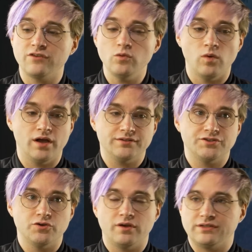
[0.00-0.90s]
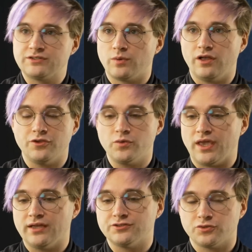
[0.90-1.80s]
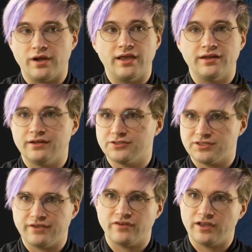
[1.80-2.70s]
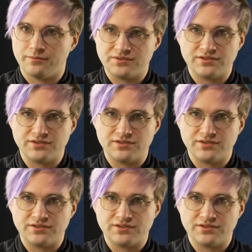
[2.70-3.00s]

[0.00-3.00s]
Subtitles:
If you want to as well, you can trade and just give items